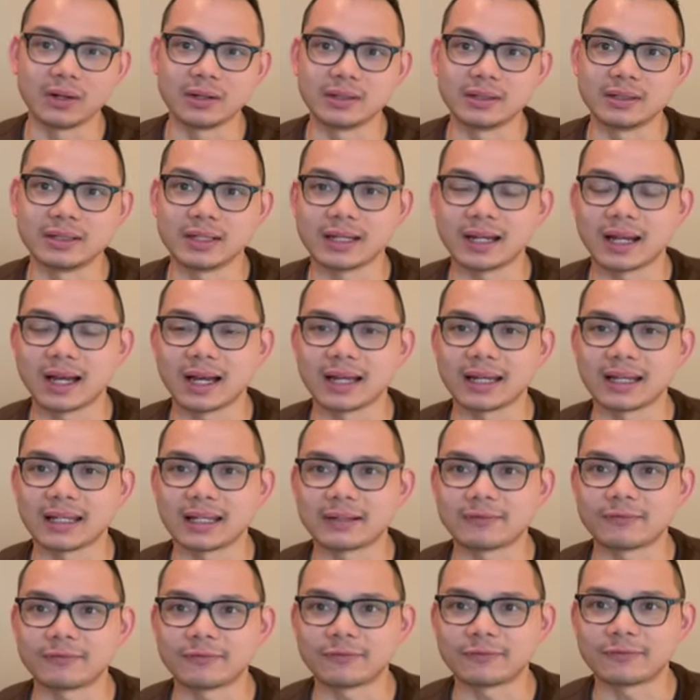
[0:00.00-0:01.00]
did I
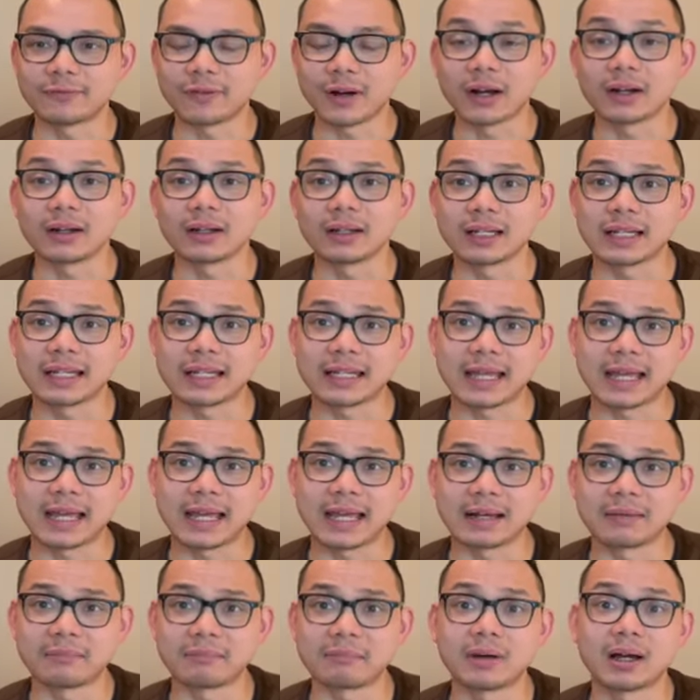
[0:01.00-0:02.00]
finally
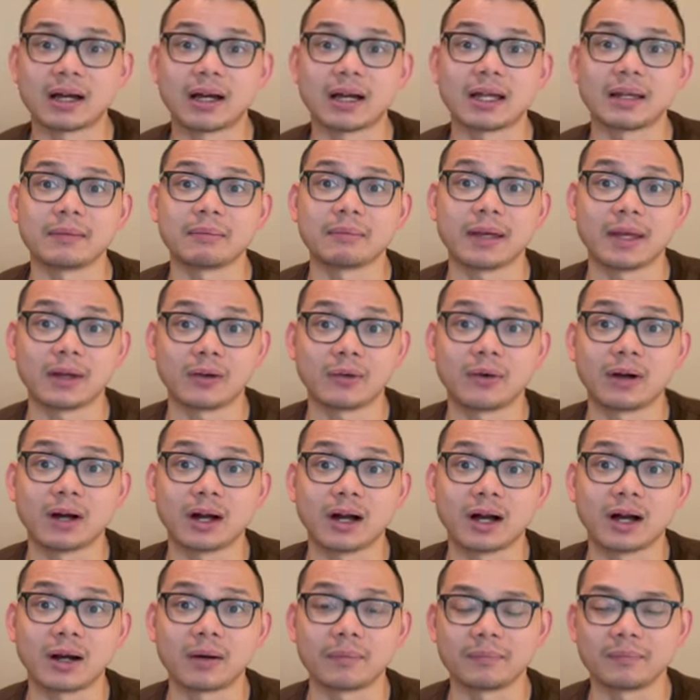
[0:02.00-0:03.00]
get my pedal
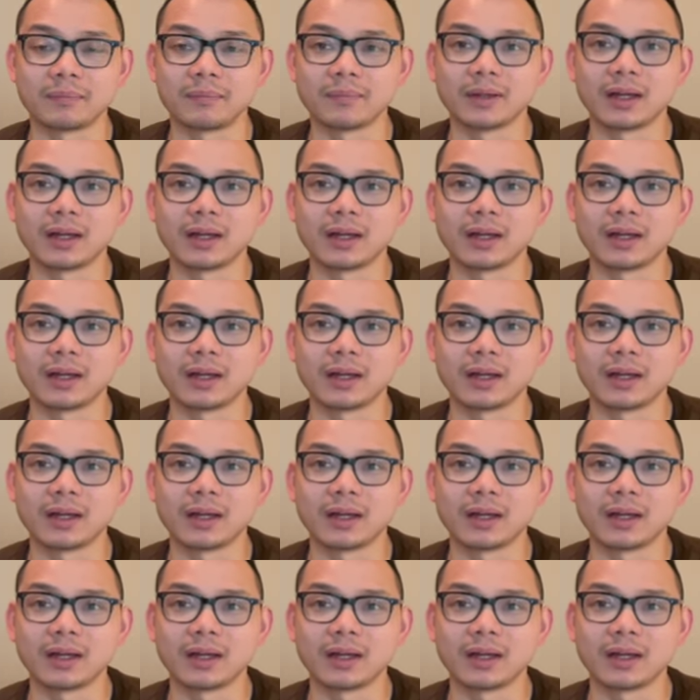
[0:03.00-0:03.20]
harp,